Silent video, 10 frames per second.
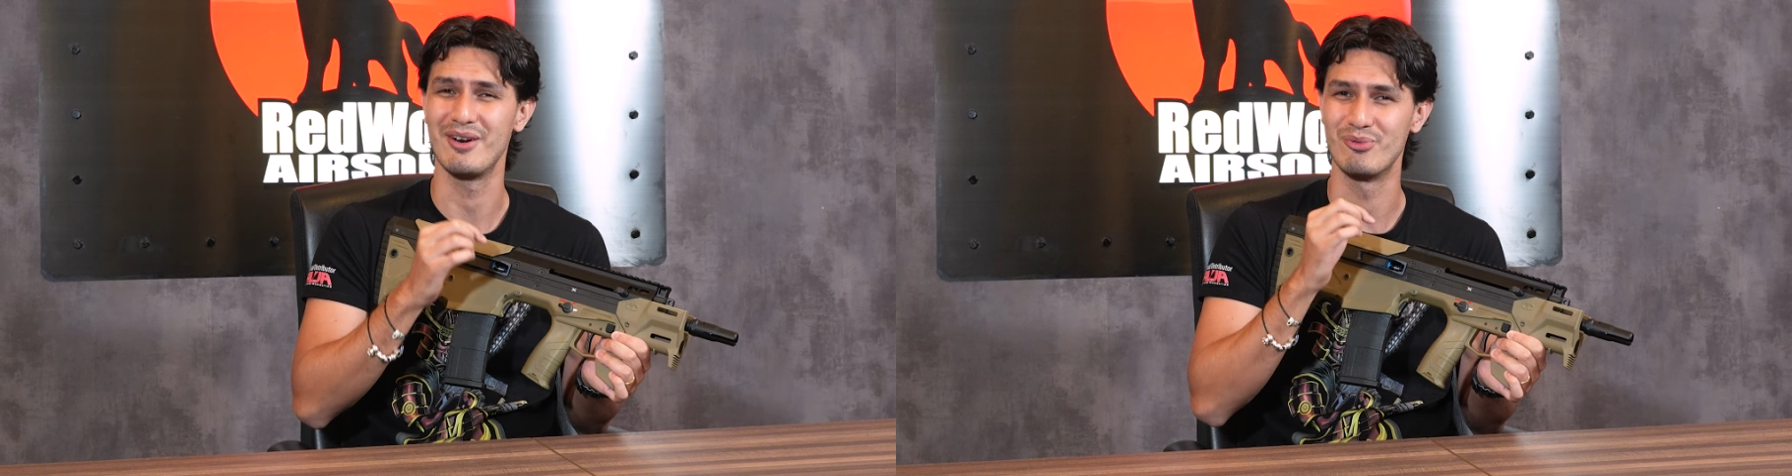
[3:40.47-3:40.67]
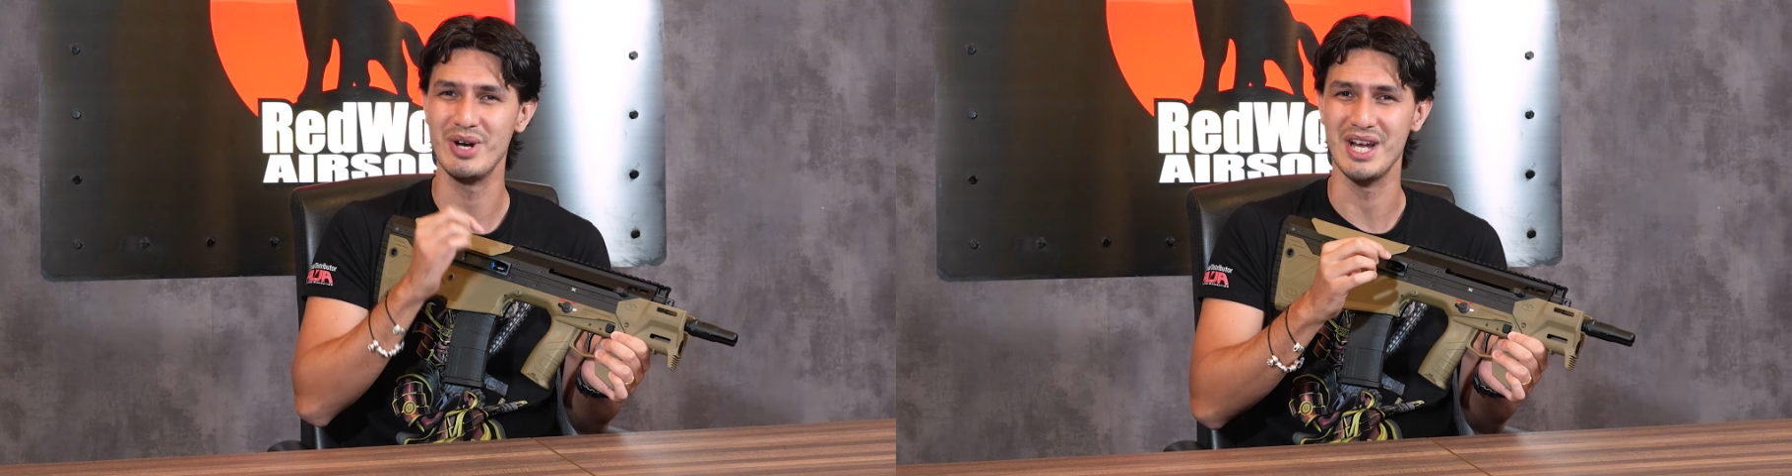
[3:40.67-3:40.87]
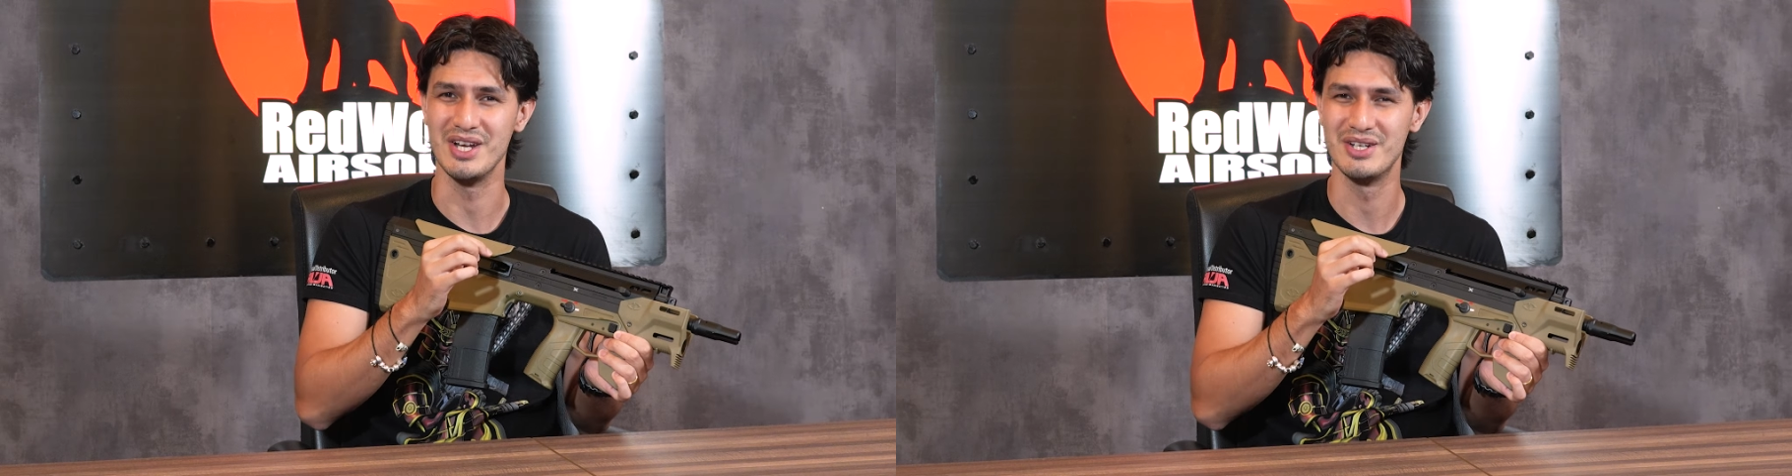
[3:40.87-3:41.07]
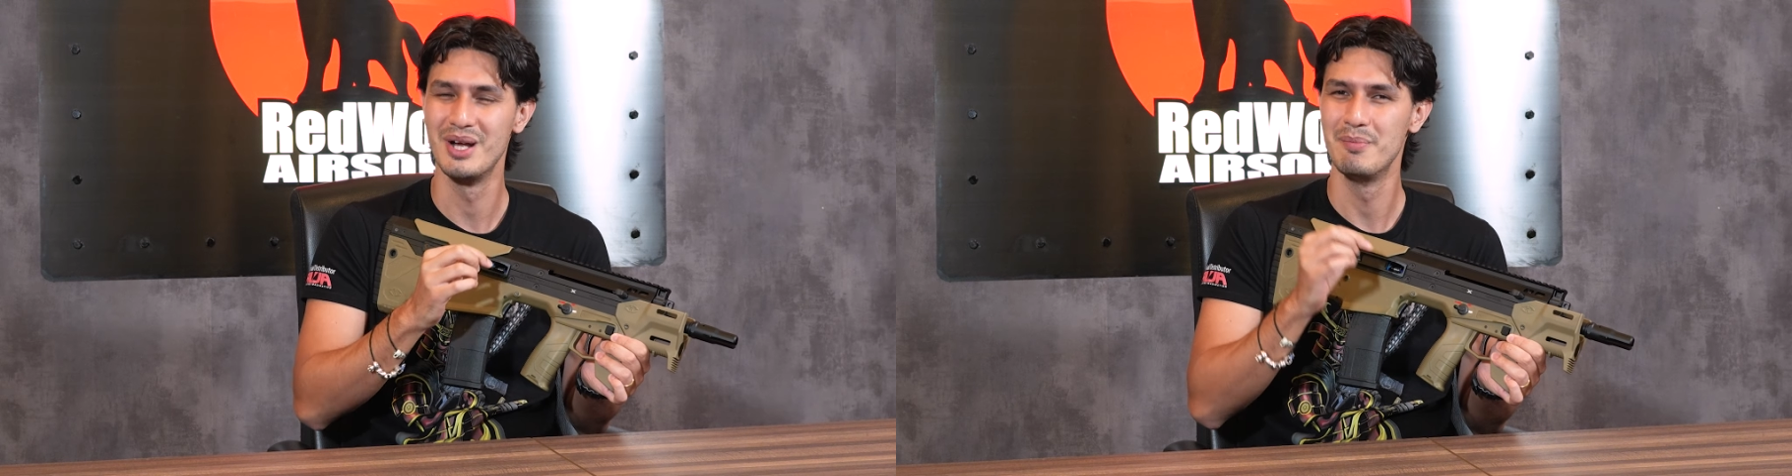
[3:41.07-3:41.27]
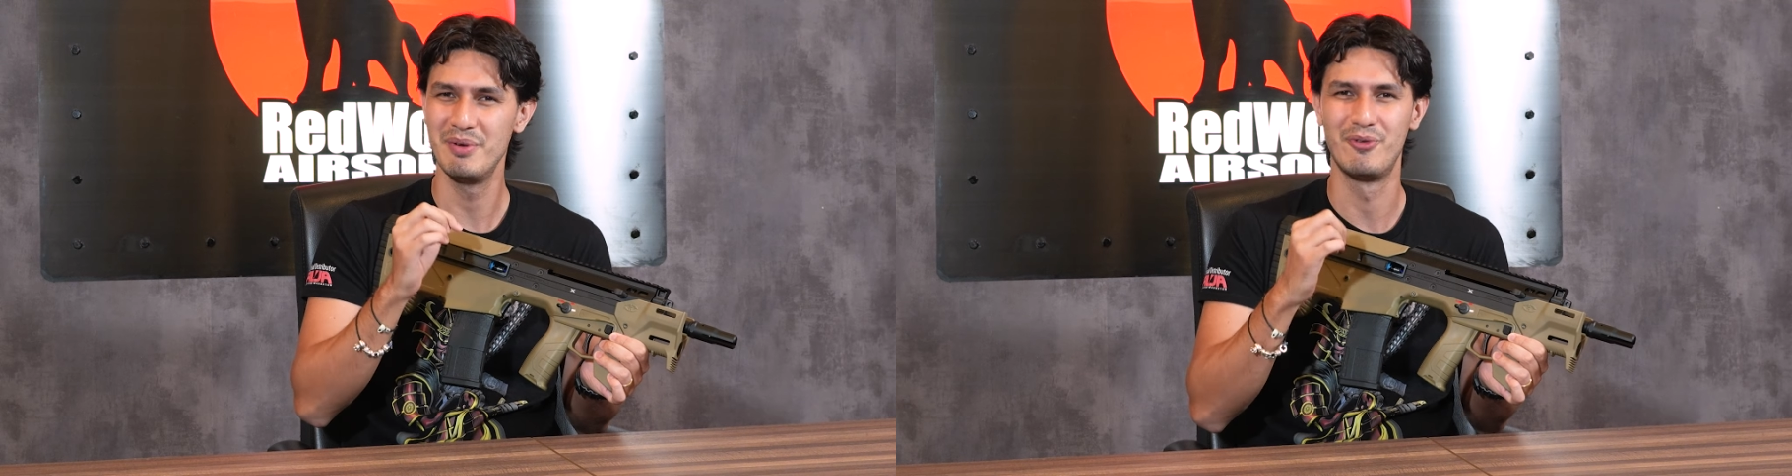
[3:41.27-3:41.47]
at a range
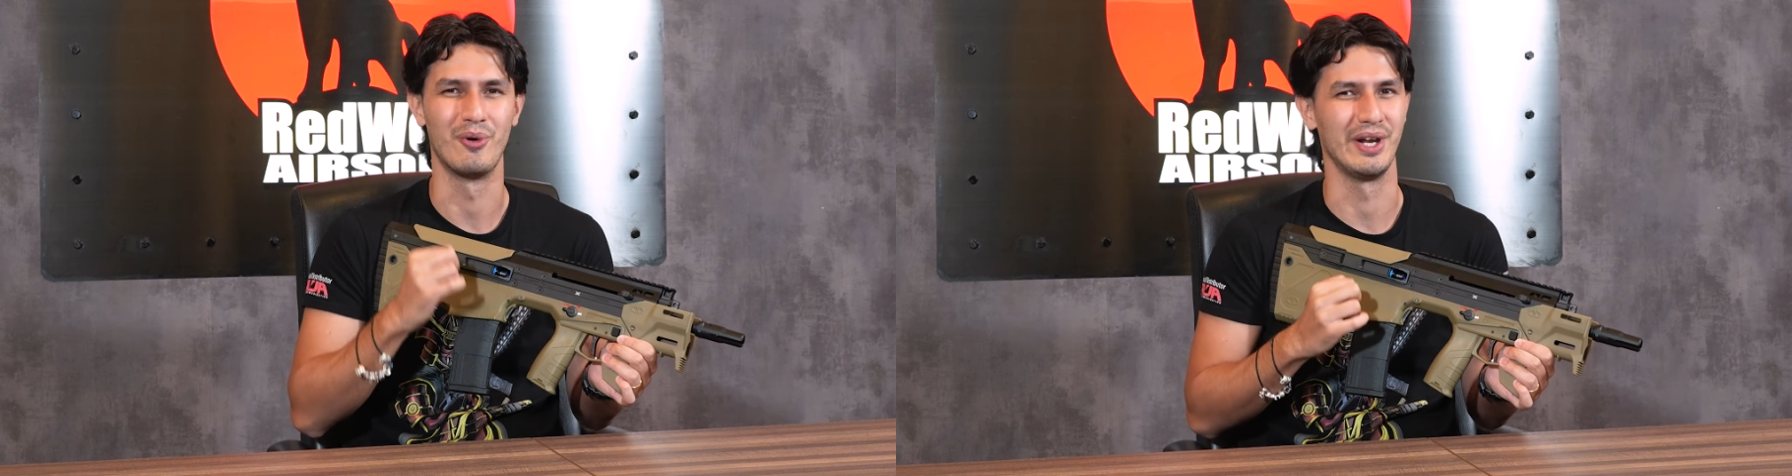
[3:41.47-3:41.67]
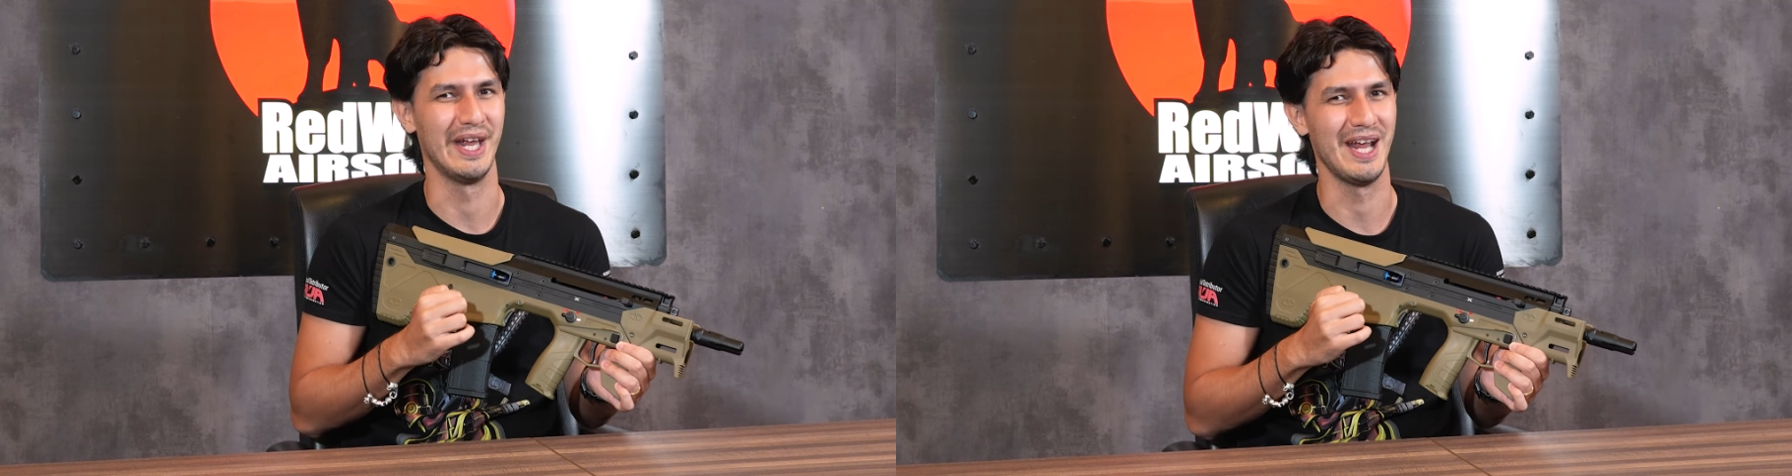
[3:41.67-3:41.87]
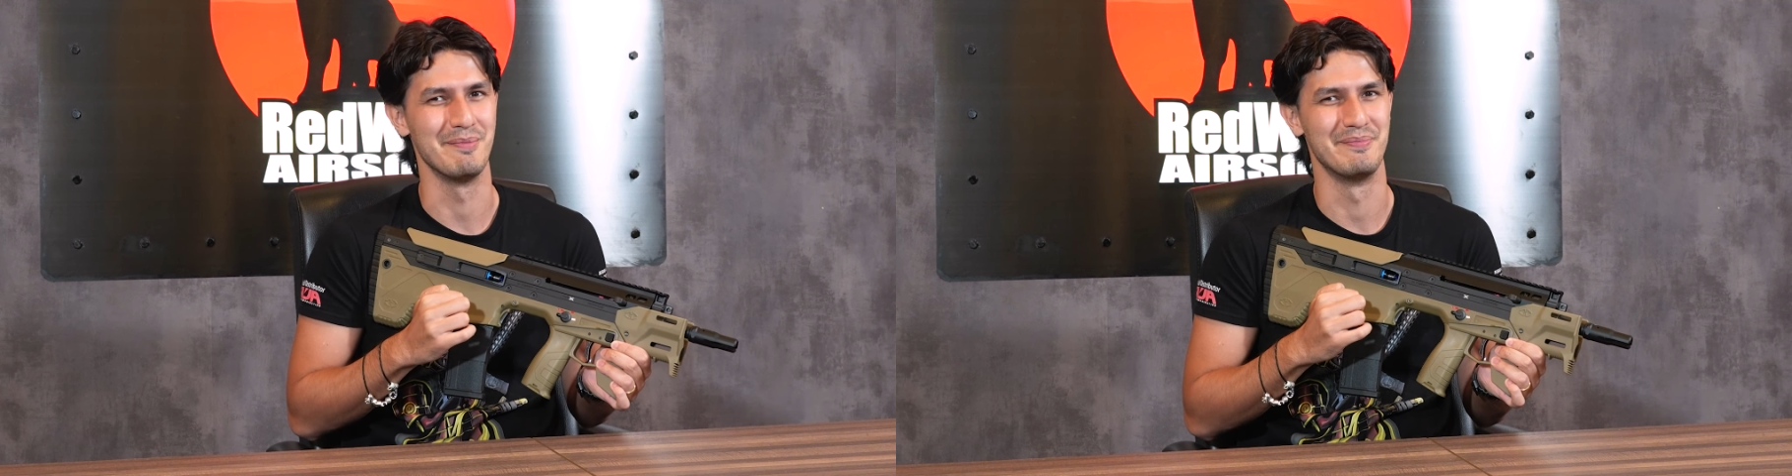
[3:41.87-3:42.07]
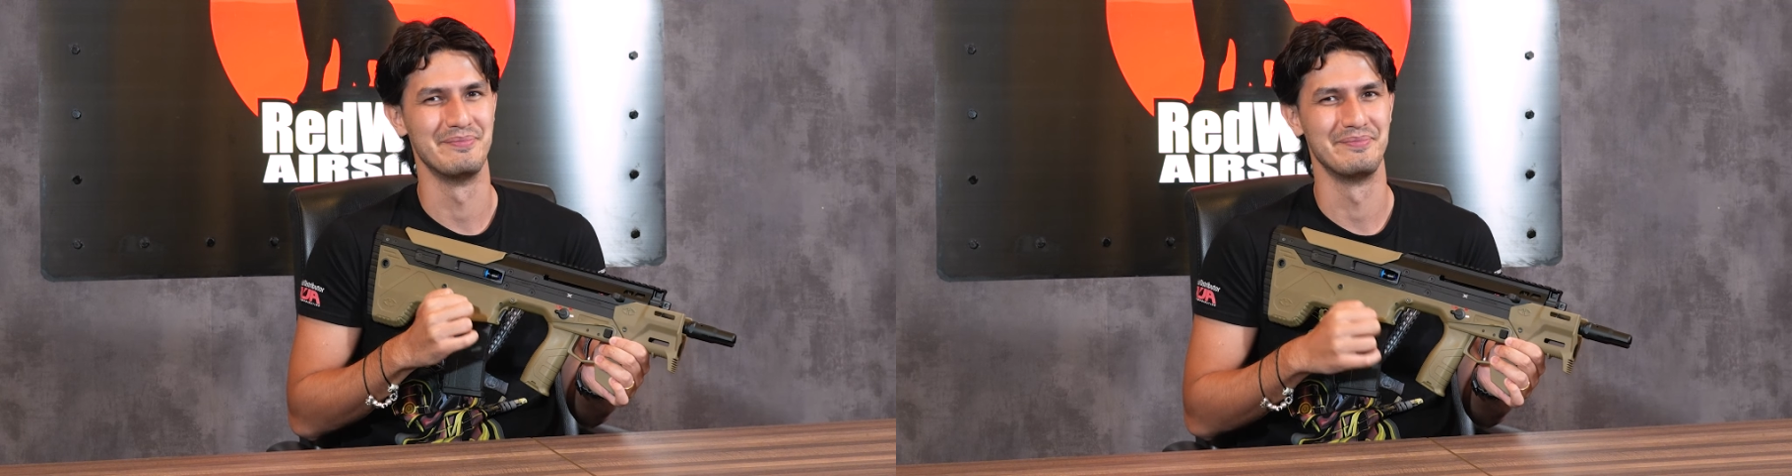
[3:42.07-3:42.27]
before a game.